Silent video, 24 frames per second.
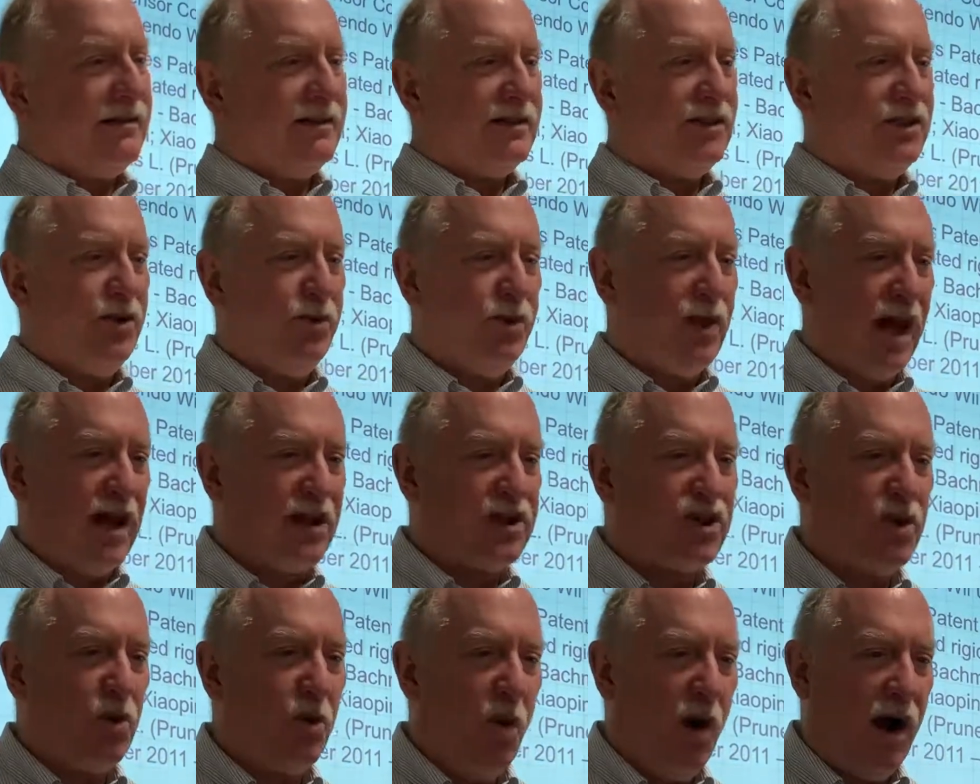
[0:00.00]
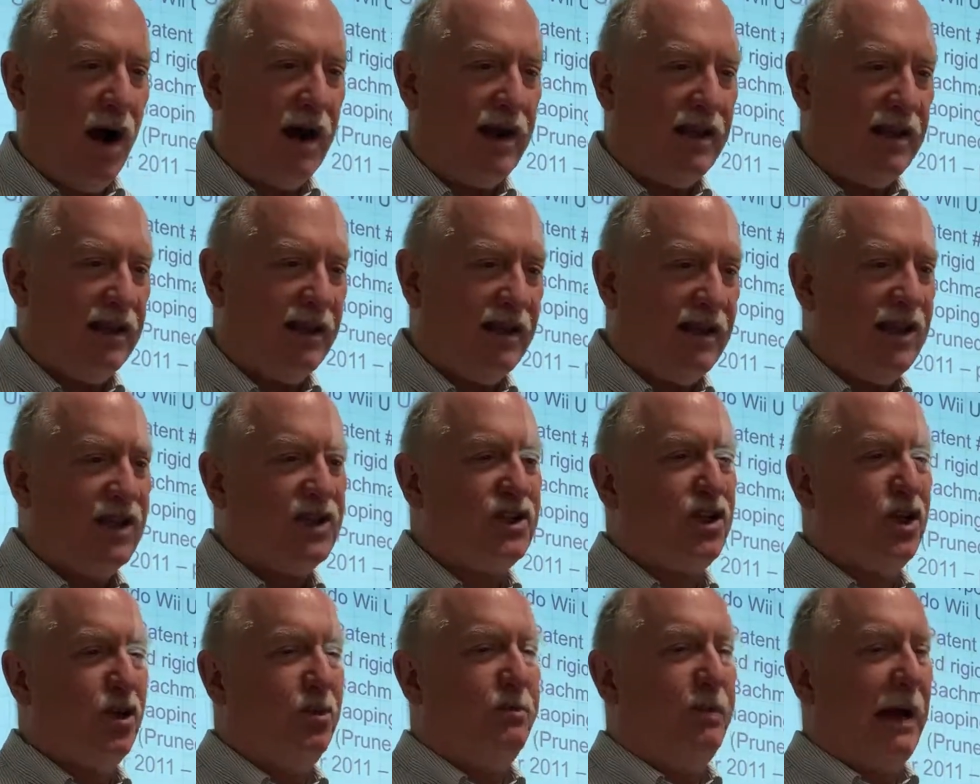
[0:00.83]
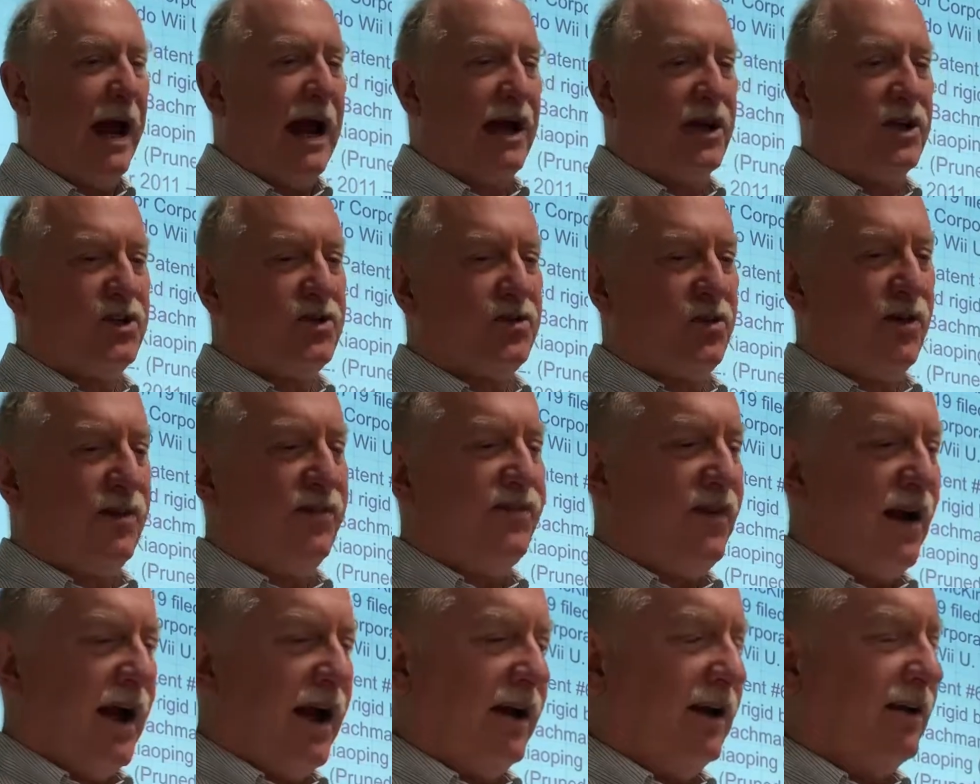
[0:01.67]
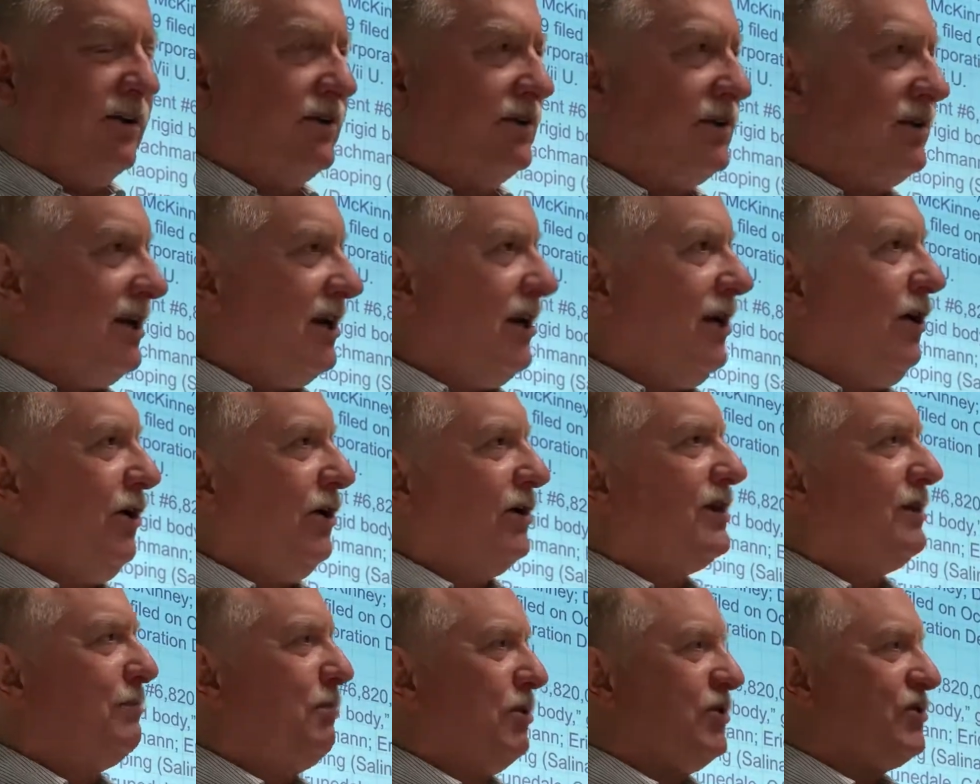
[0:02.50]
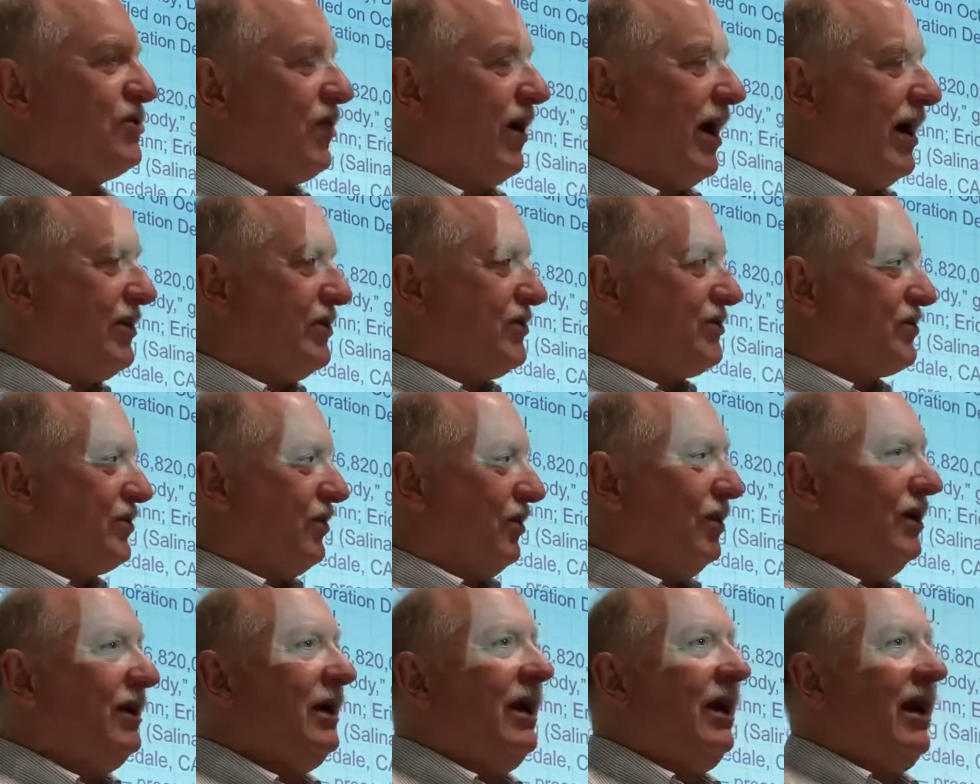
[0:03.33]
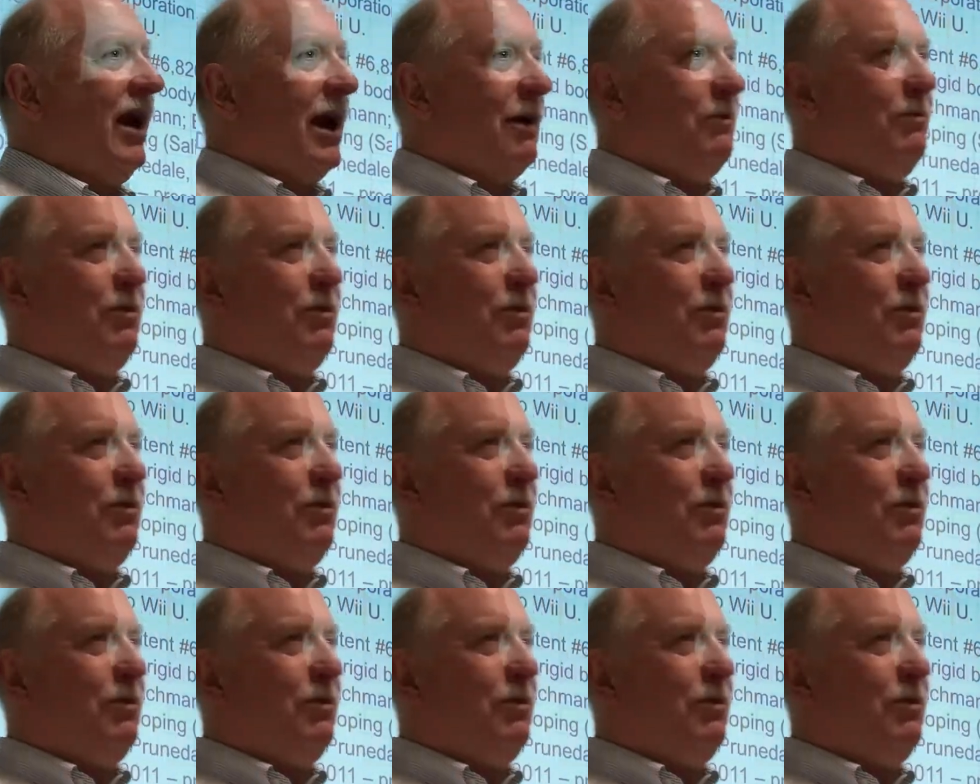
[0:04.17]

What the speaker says: 2001, these 2 patents were filed here at the Postgraduate School. I